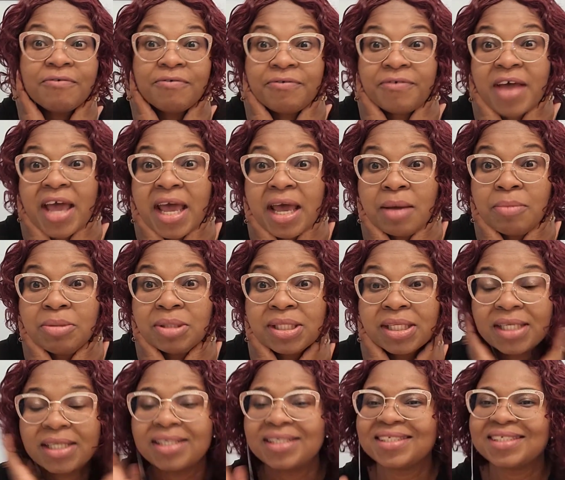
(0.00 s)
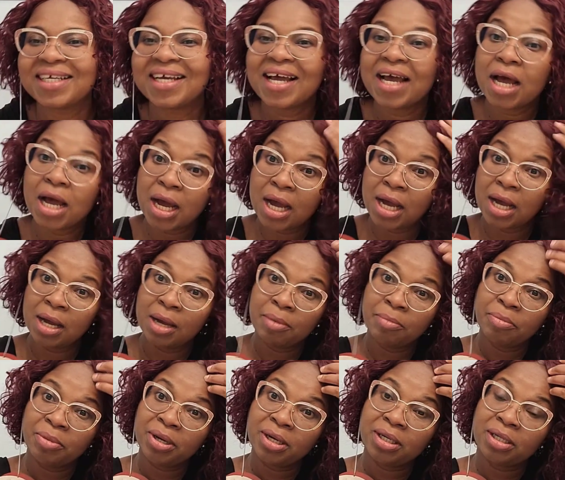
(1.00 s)
fabulous.
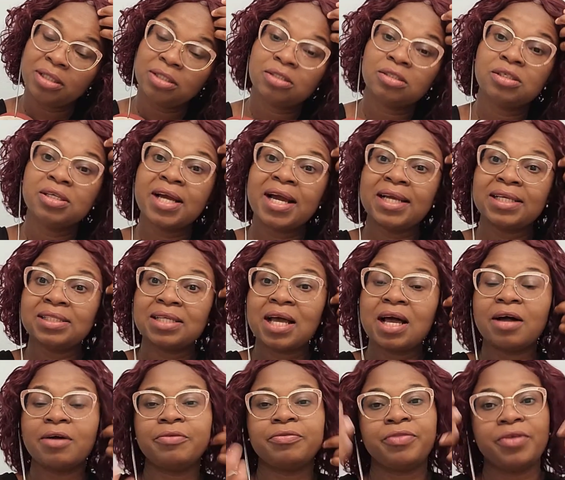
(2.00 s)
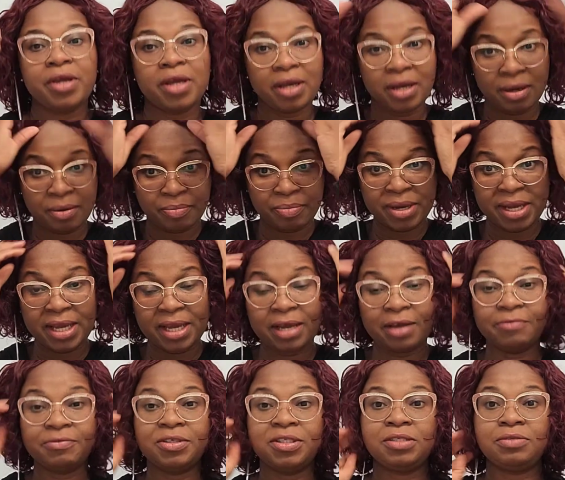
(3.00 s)
But you guys out there might
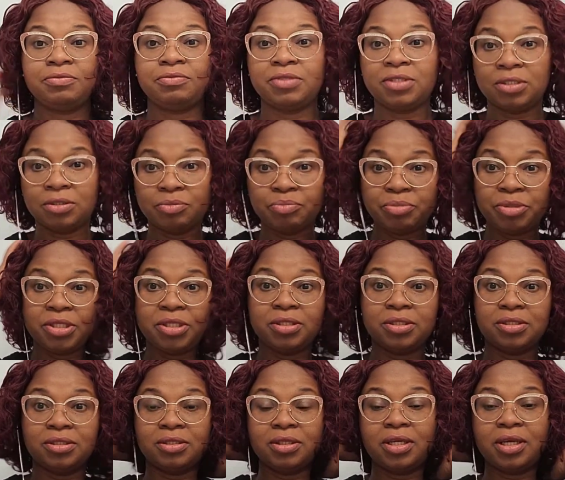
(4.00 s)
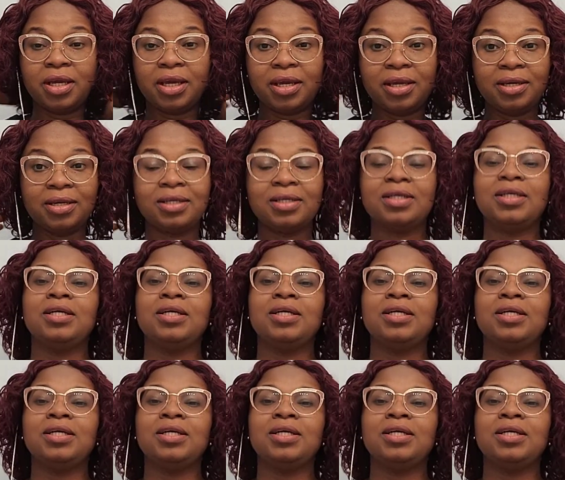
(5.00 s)
have a different opinion, okay?